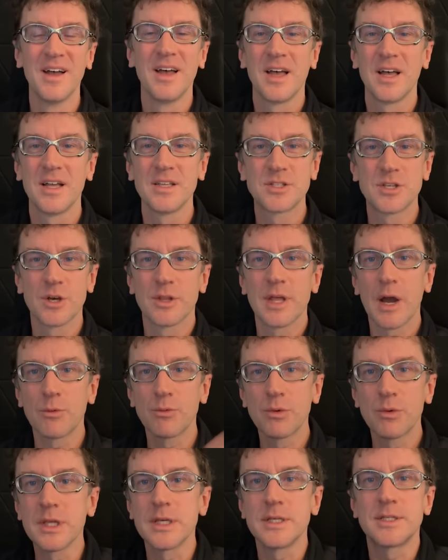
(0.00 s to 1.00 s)
And so that
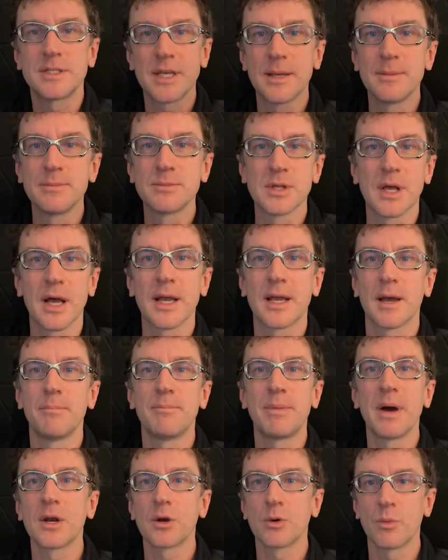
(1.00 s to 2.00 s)
really seems like a
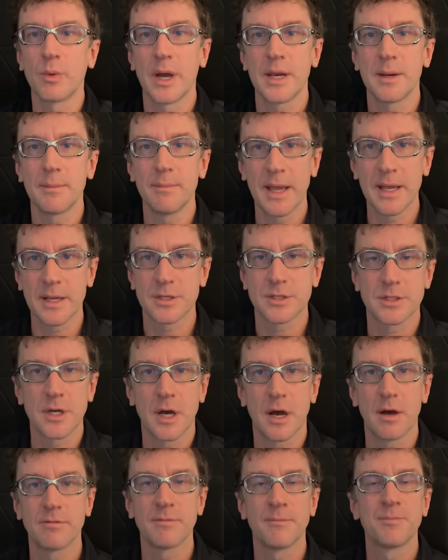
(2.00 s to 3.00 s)
better way to make
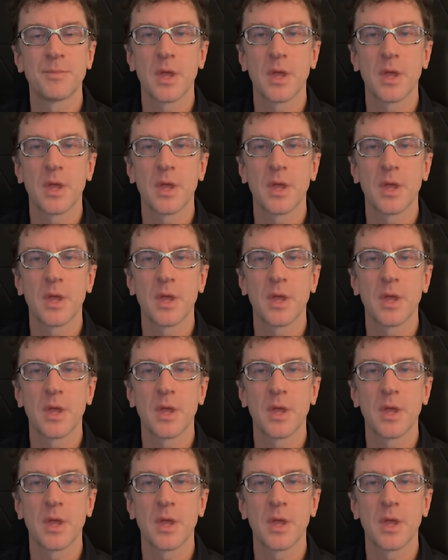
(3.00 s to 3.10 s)
stuff.